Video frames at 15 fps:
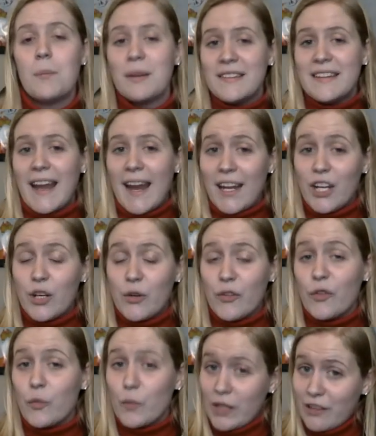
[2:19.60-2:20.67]

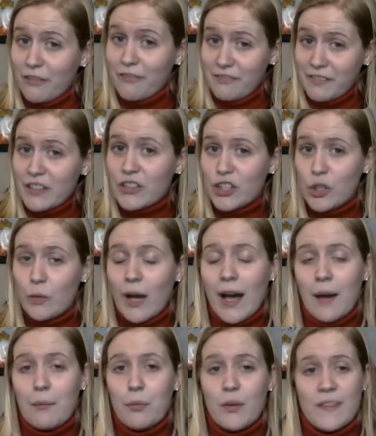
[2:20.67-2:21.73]
Potatoes will fill you
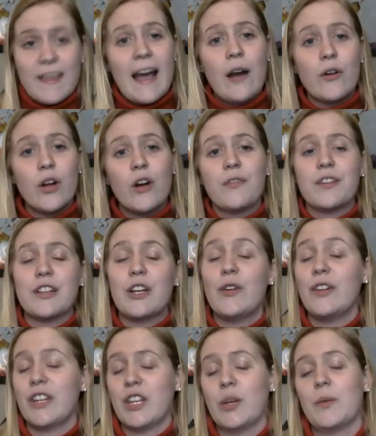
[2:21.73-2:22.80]
up without
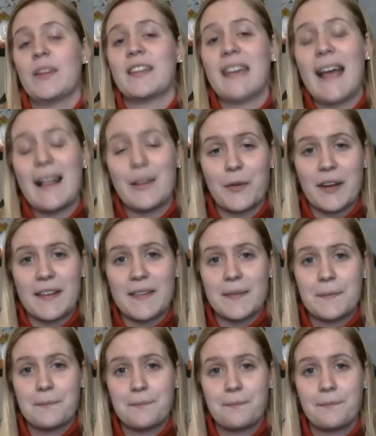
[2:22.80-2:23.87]
overloading you with calories.
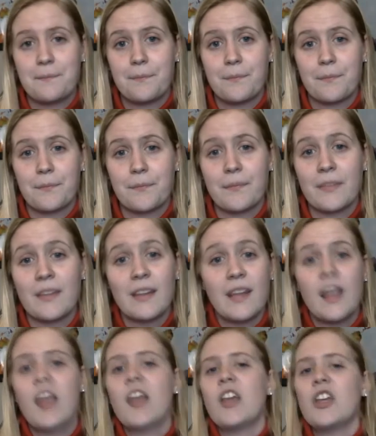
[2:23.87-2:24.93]

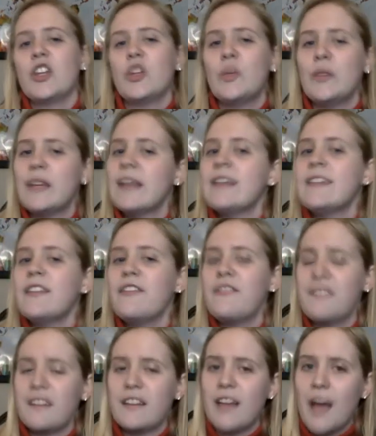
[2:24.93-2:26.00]
You need to
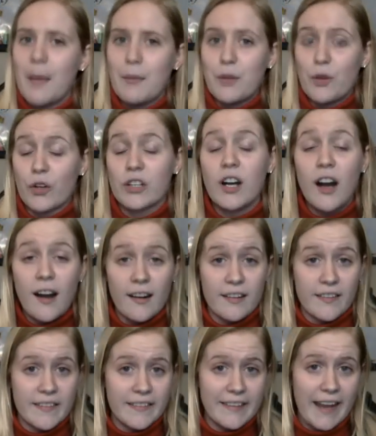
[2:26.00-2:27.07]
fill up your
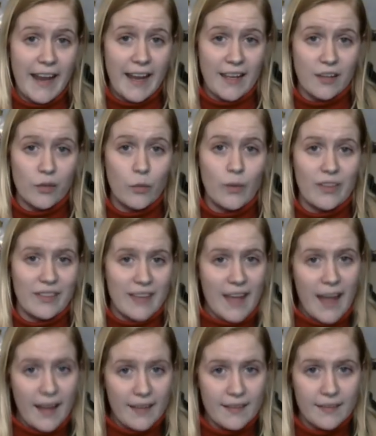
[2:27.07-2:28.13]
car's tank with
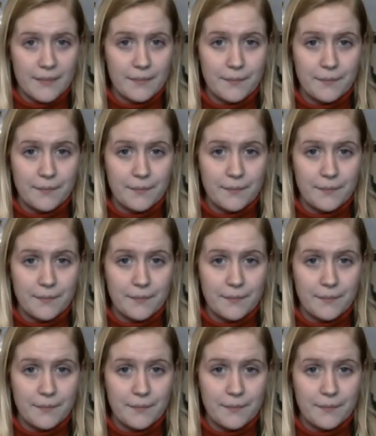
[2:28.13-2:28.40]
gas.